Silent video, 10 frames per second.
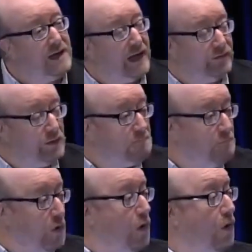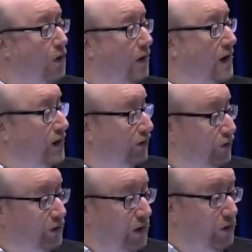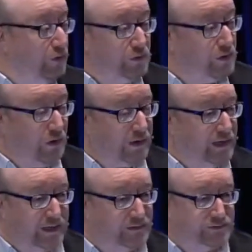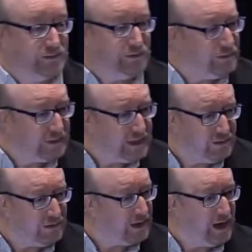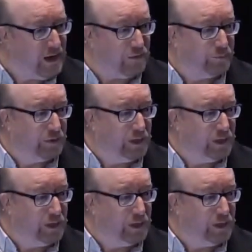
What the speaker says: And the more you know who God is, you cannot help